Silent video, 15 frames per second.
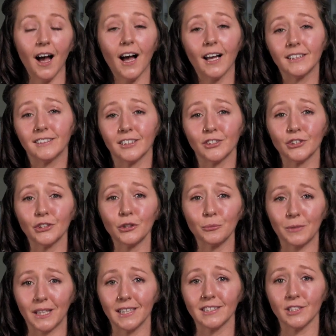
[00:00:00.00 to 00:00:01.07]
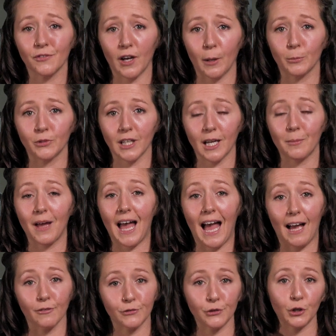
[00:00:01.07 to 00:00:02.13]
Additional minutes of uptime
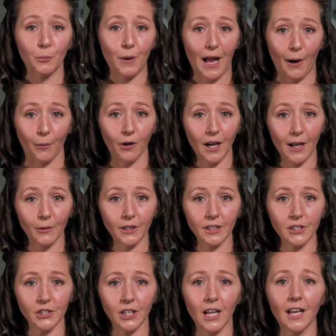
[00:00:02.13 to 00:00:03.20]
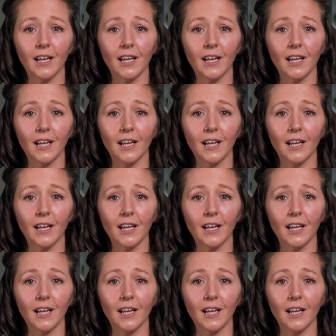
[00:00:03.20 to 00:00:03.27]
after a power outage